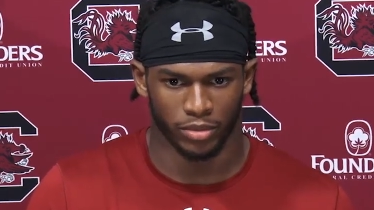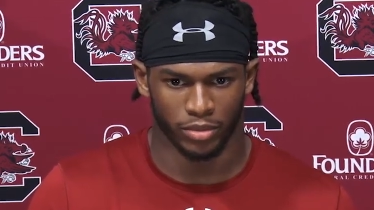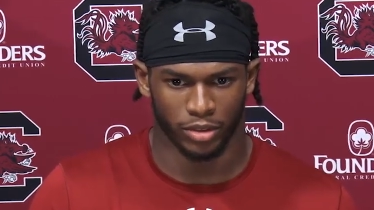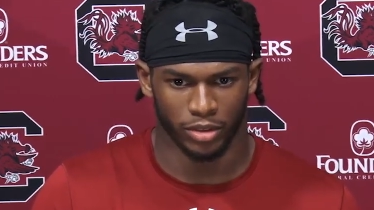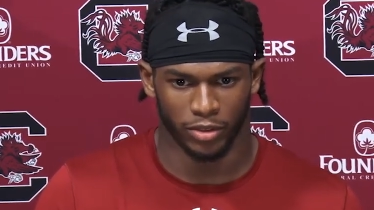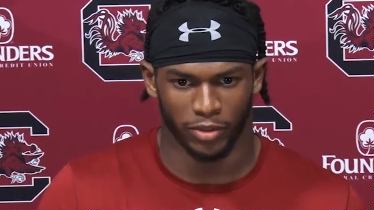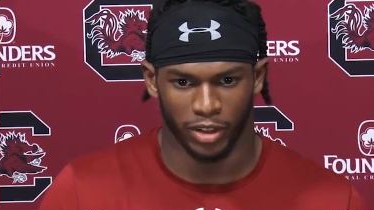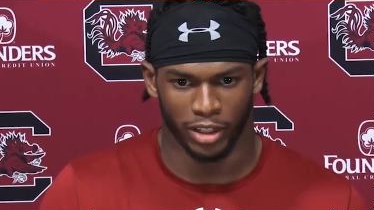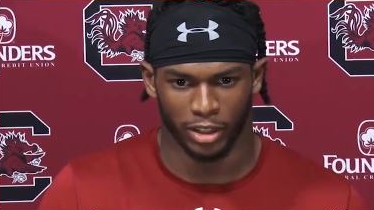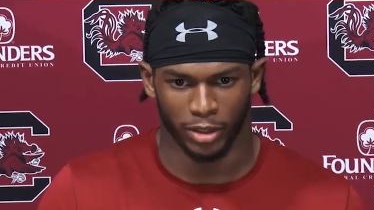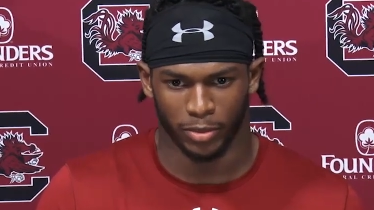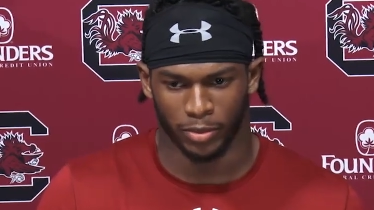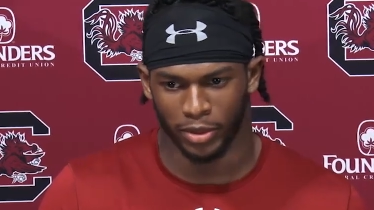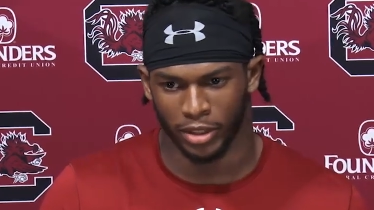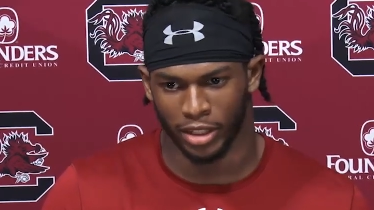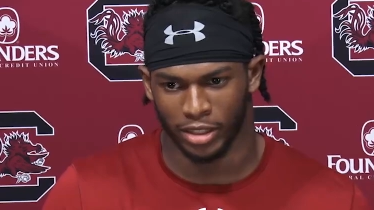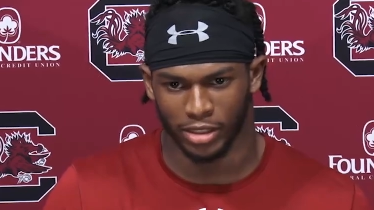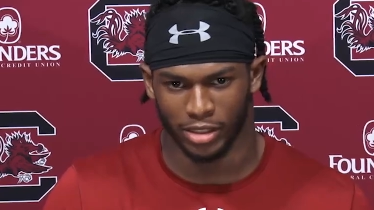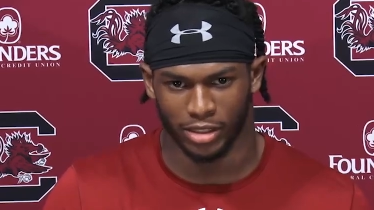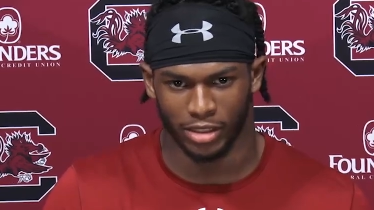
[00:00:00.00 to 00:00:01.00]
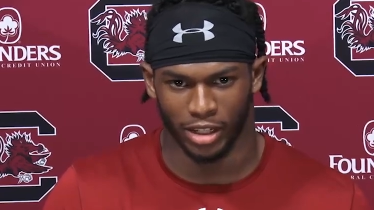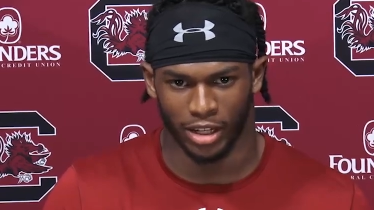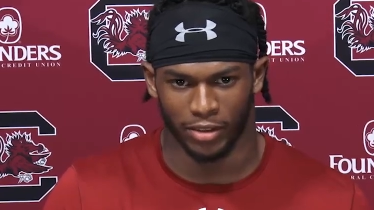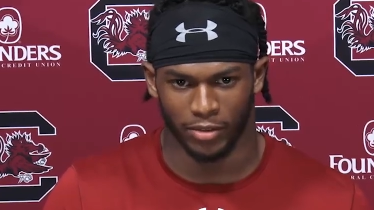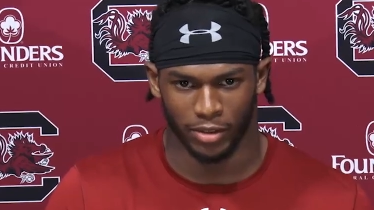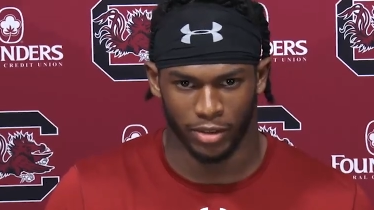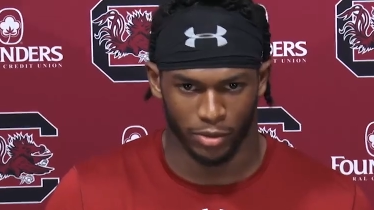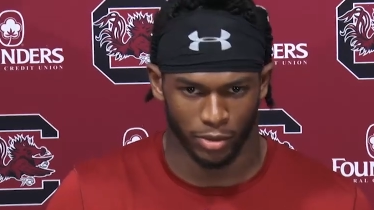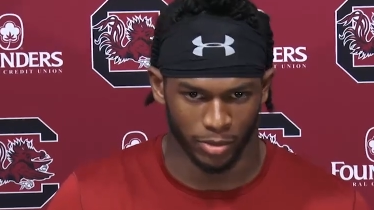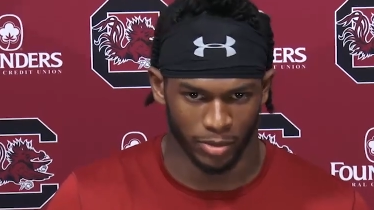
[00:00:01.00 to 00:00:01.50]
developing as a
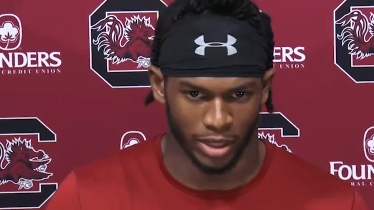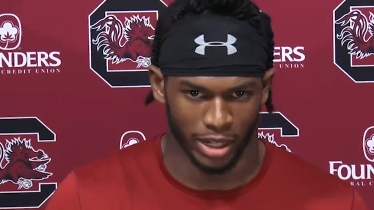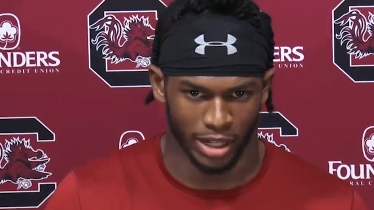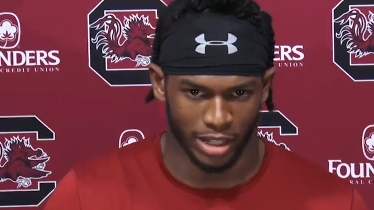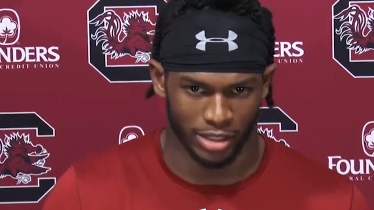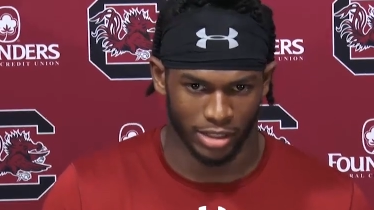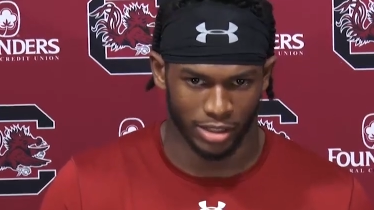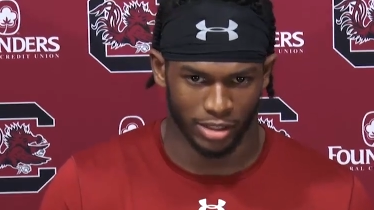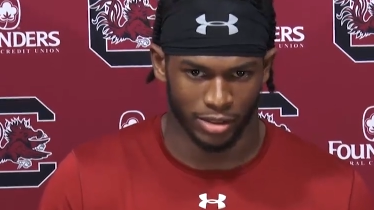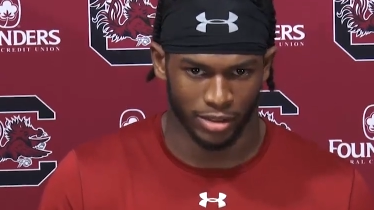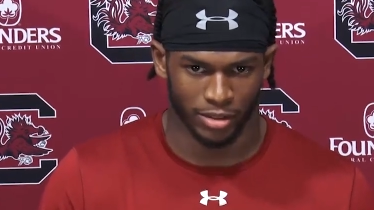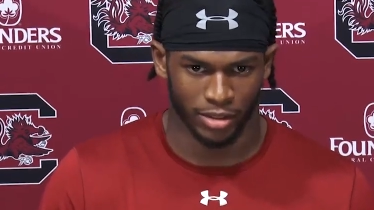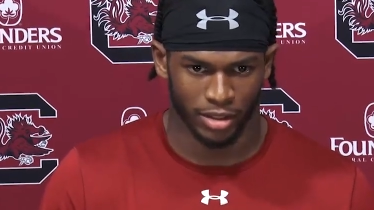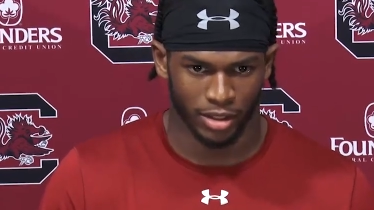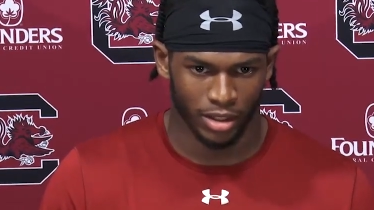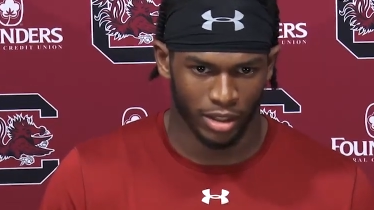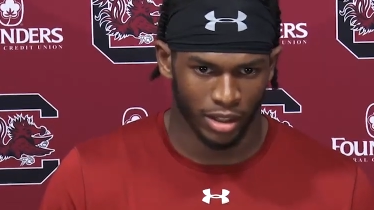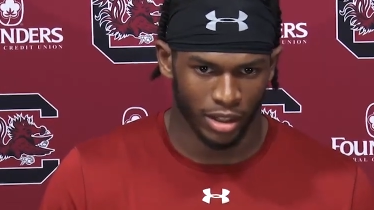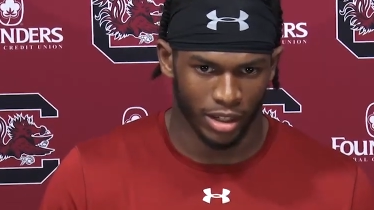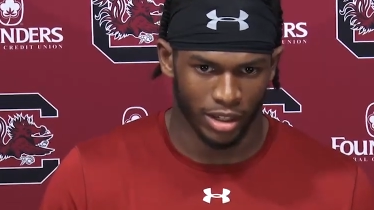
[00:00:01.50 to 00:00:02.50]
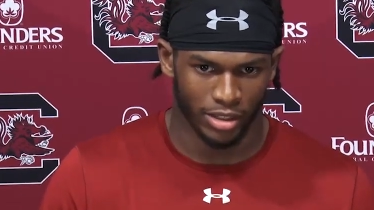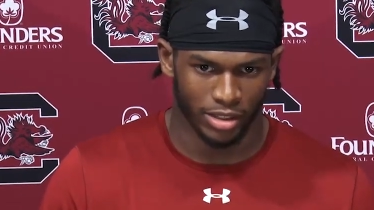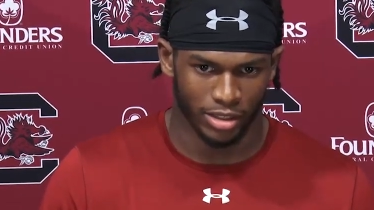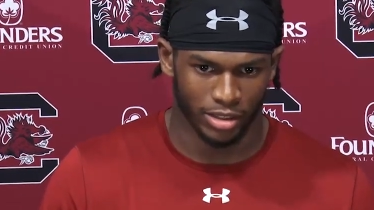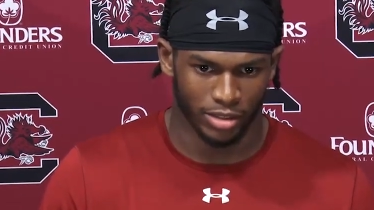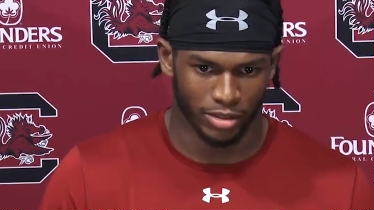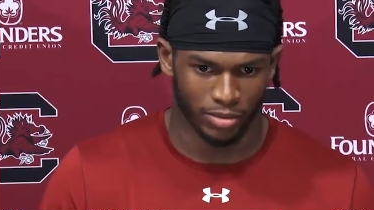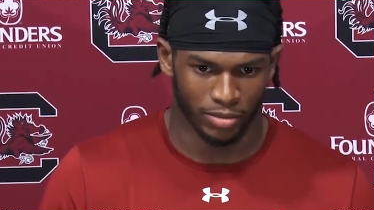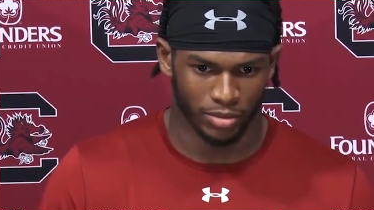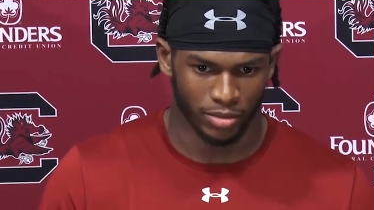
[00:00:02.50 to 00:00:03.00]
safety from last year and
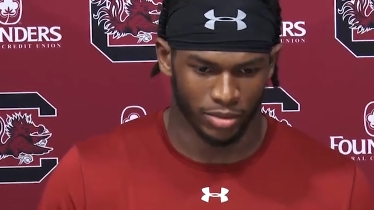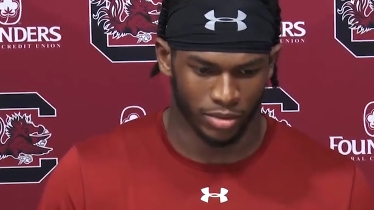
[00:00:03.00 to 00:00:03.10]
just